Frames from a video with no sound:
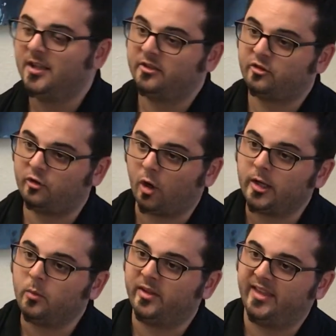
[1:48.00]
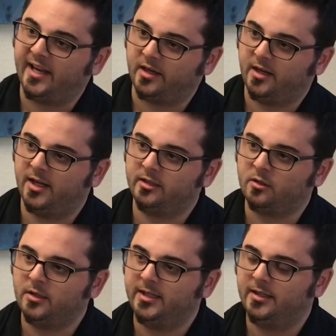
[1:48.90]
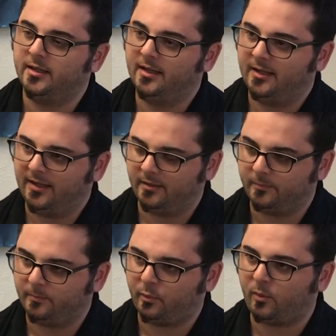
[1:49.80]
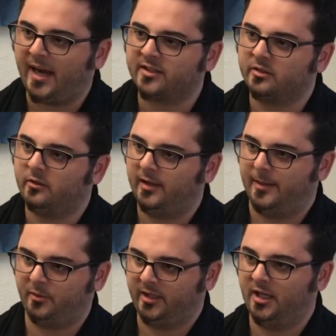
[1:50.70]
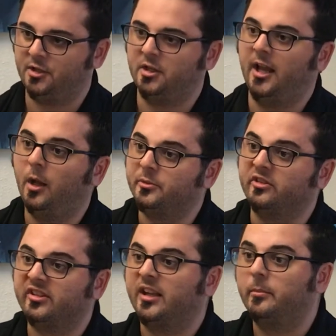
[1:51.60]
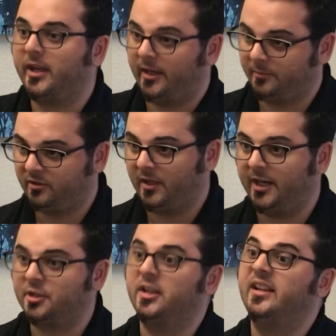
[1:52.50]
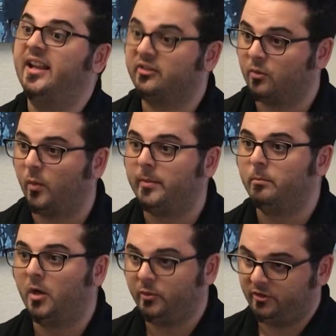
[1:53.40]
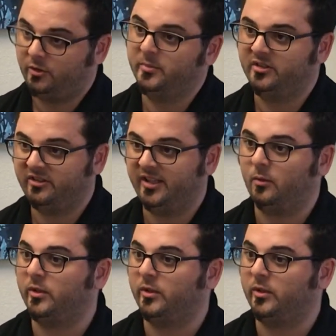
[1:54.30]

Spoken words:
Starting with that concrete, practical application helps us think about abstraction, and that's the way most humans think.